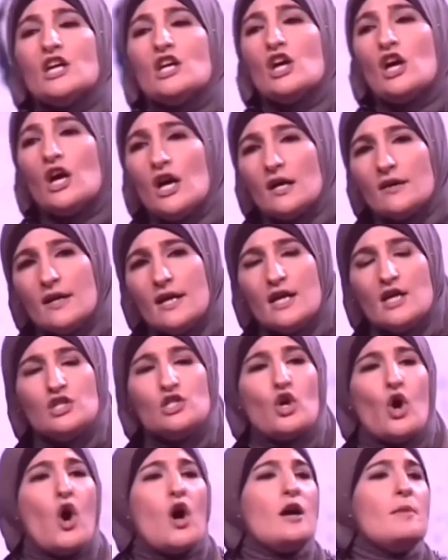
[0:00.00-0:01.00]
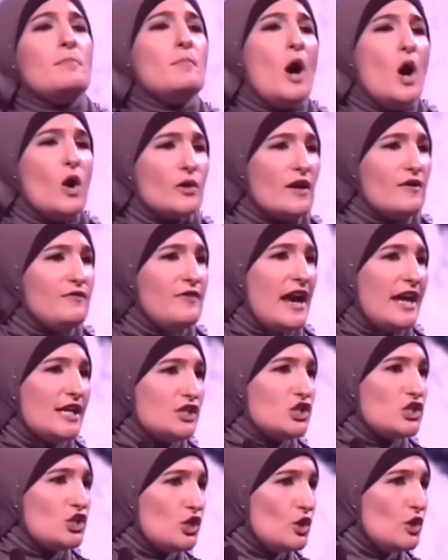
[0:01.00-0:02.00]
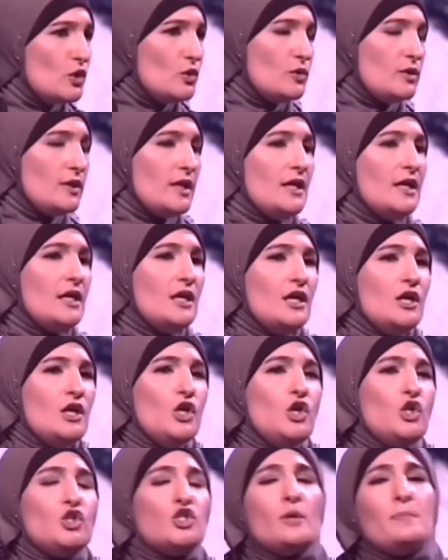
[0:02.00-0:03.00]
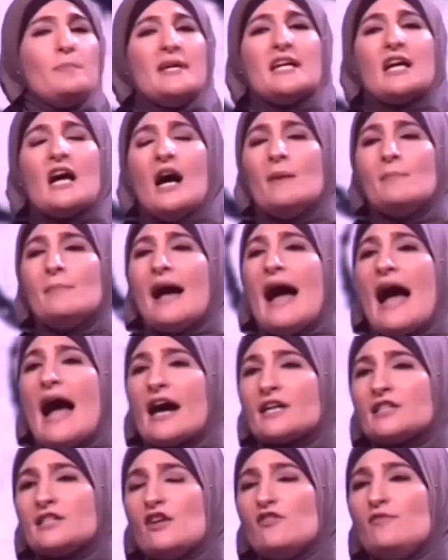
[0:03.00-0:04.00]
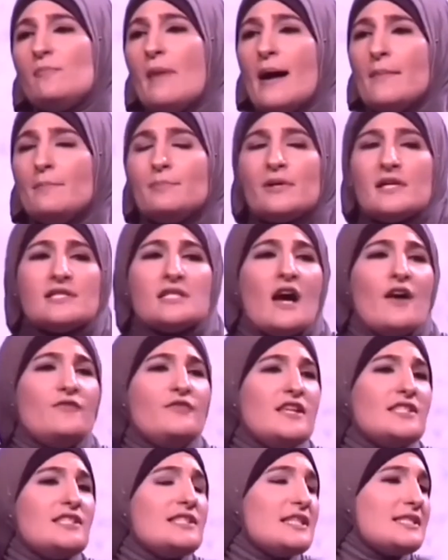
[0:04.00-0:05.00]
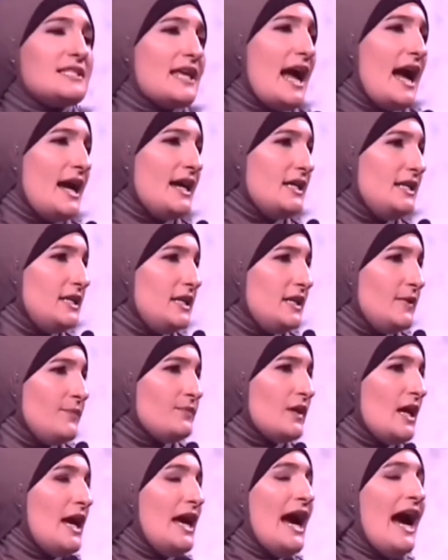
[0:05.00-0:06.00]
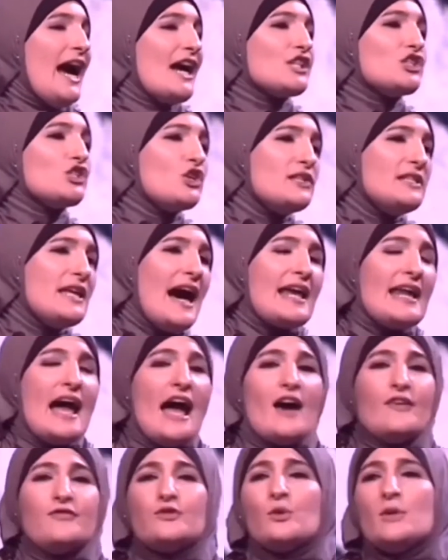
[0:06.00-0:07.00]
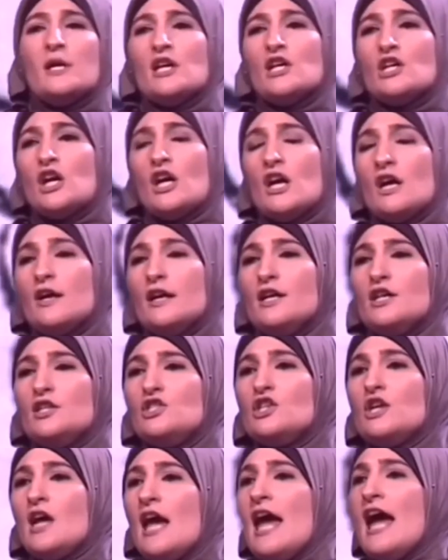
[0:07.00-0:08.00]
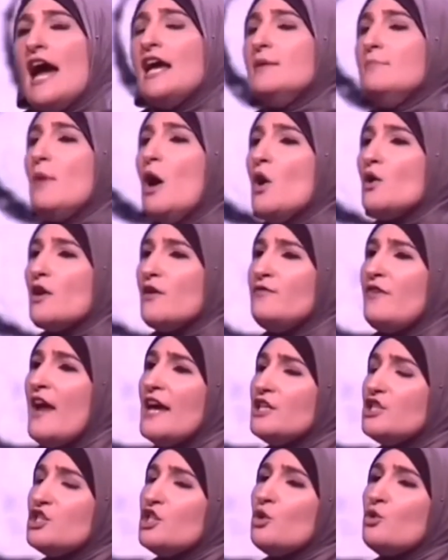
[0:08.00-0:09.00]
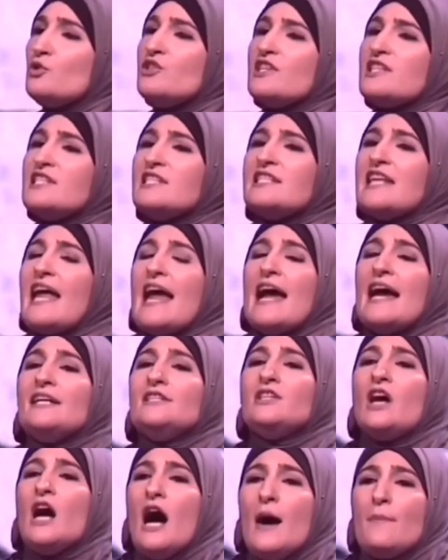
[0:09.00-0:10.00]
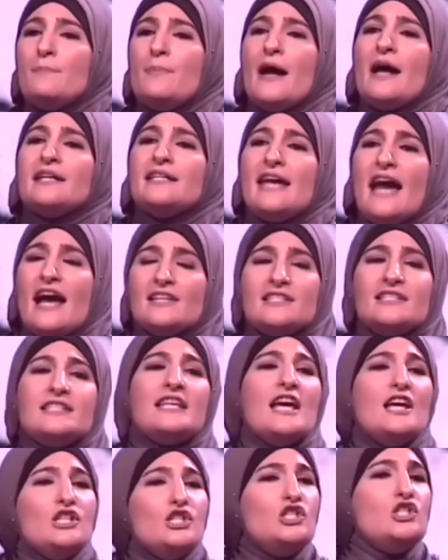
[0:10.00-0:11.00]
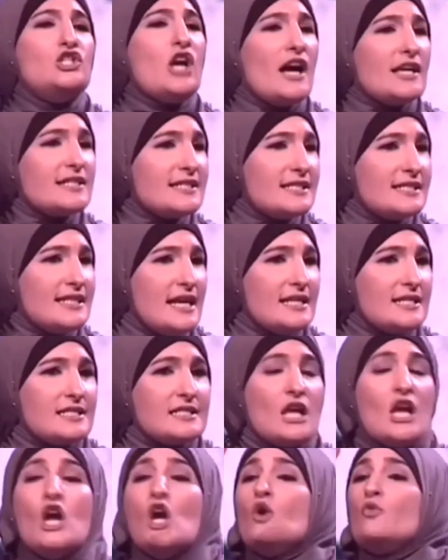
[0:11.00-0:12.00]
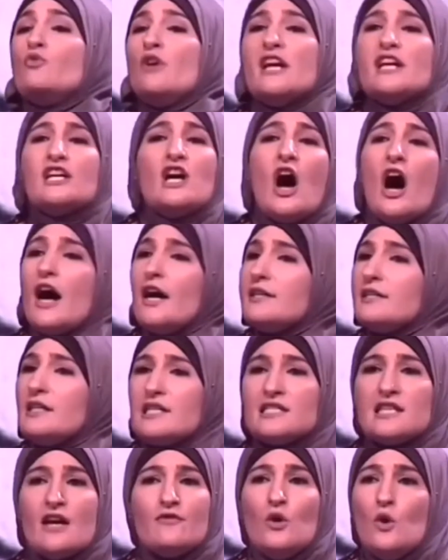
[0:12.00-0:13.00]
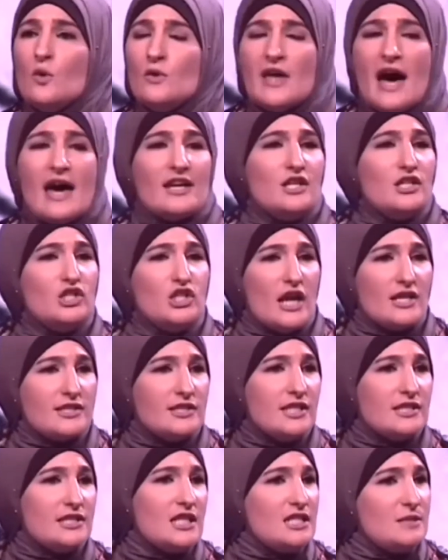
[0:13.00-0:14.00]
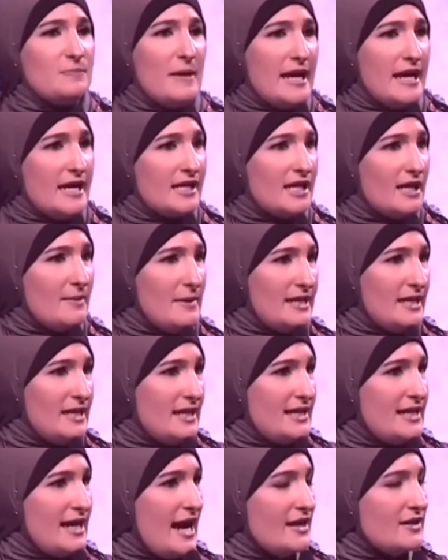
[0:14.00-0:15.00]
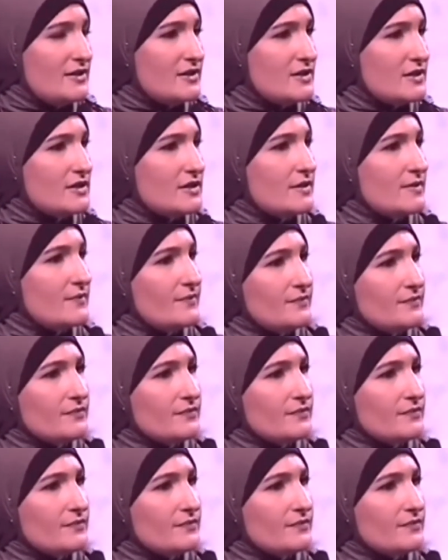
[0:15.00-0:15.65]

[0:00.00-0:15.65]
encourage or motivate you to become active members of this society. I should not have to encourage and motivate you to stand up against injustice, regardless of who that injustice is being committed against.